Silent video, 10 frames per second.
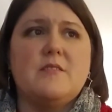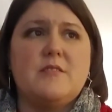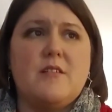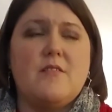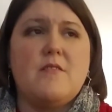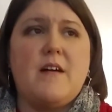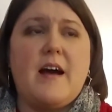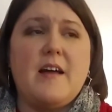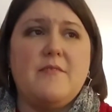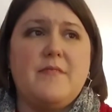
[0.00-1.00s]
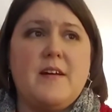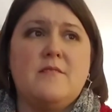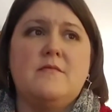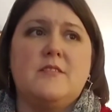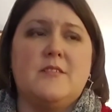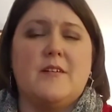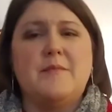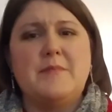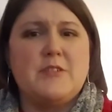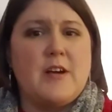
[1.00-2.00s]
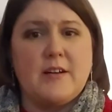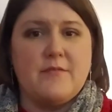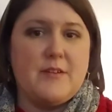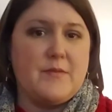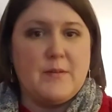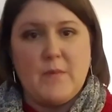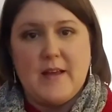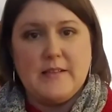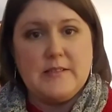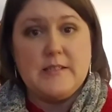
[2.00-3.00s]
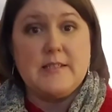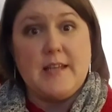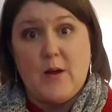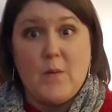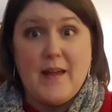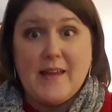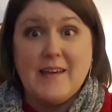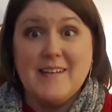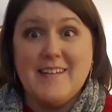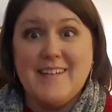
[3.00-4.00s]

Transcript: So I found, I've been trying different ways to stay awake.